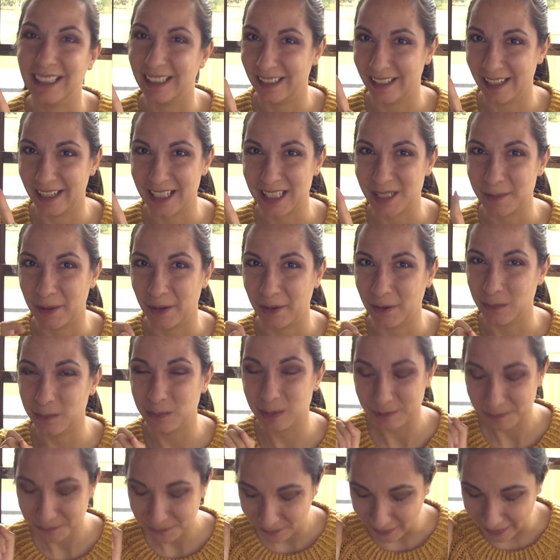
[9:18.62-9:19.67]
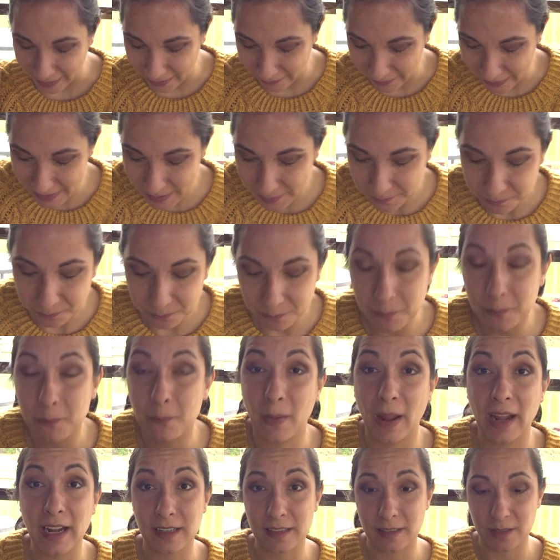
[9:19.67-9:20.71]
That's my hope. Anyways,
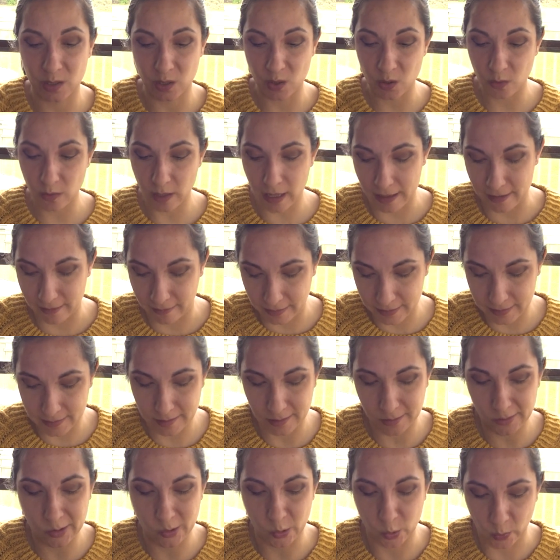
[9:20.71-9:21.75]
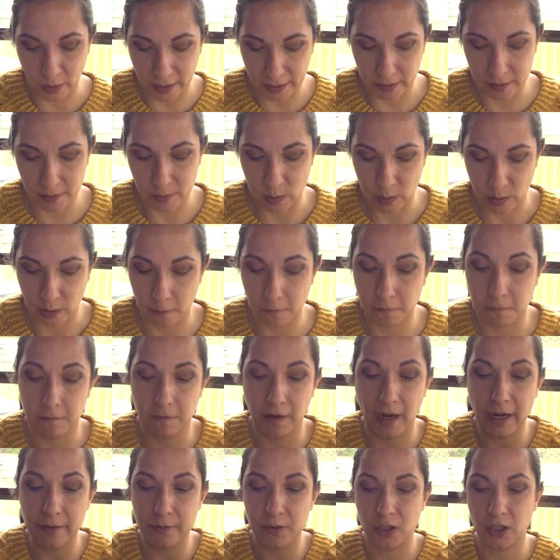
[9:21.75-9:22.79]
back to this sweater. So
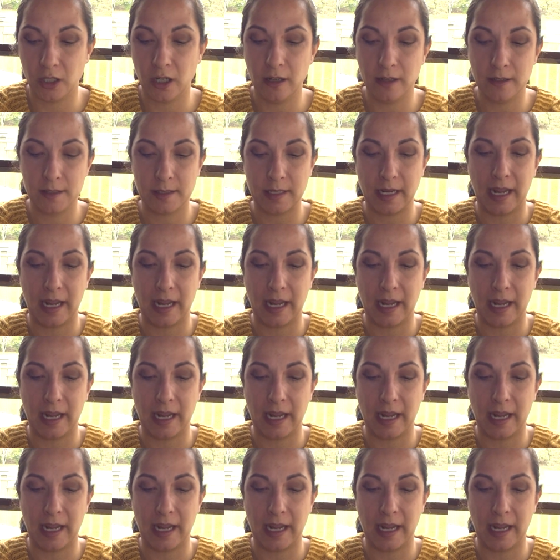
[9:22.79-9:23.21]
5 charts